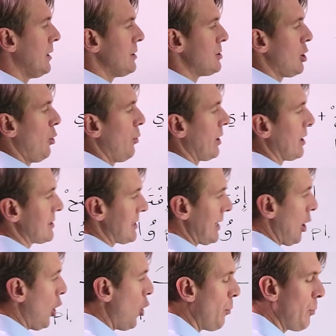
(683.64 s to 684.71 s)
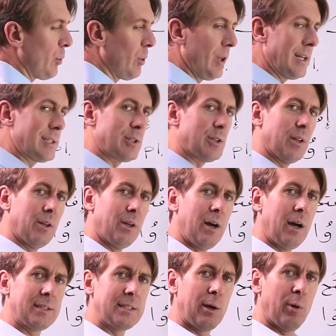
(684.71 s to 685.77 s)
So we're going to say open. Well,
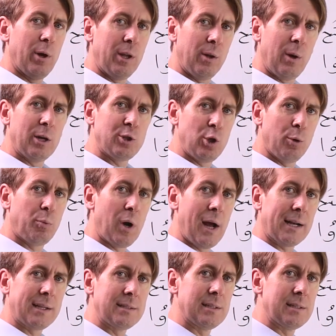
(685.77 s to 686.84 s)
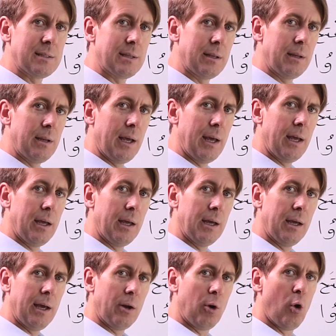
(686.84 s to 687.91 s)
I tell you what, why don't you practice this
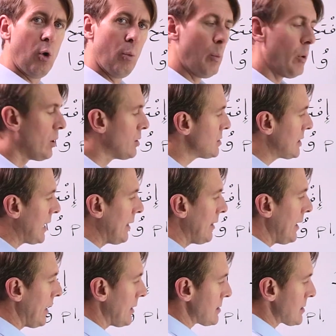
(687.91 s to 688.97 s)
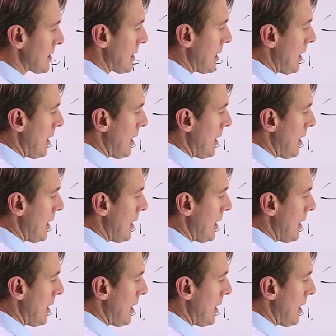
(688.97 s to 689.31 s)
at home. Say this.